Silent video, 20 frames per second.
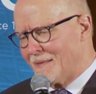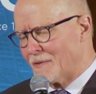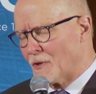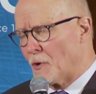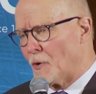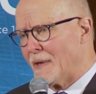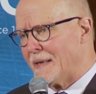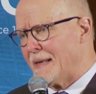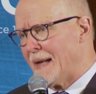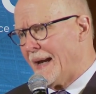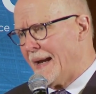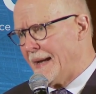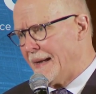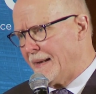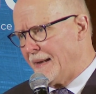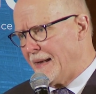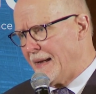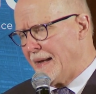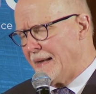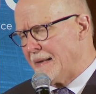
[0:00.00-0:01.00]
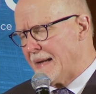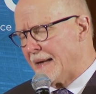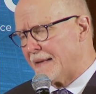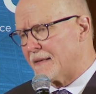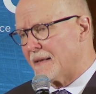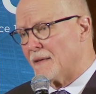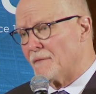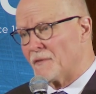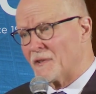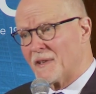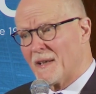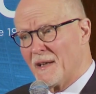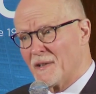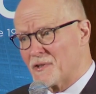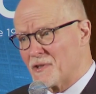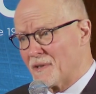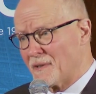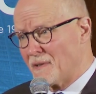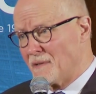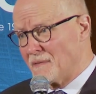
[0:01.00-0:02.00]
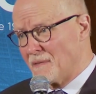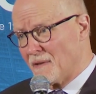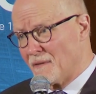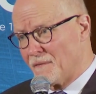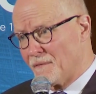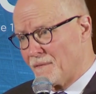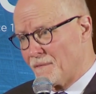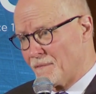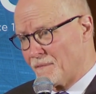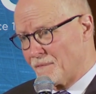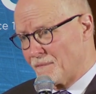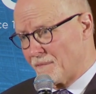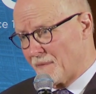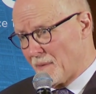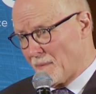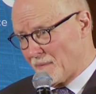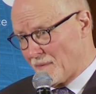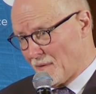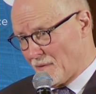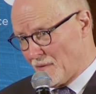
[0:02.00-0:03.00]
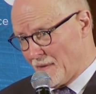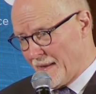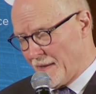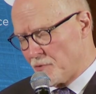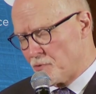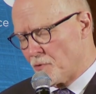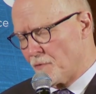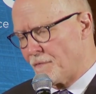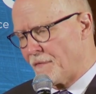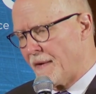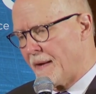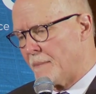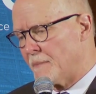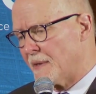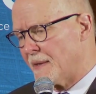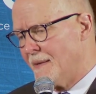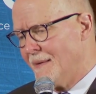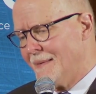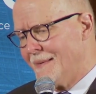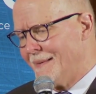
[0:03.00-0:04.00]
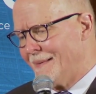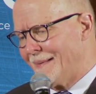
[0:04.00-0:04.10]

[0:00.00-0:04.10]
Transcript: going to Haiti at the invitation of the Landrieu family,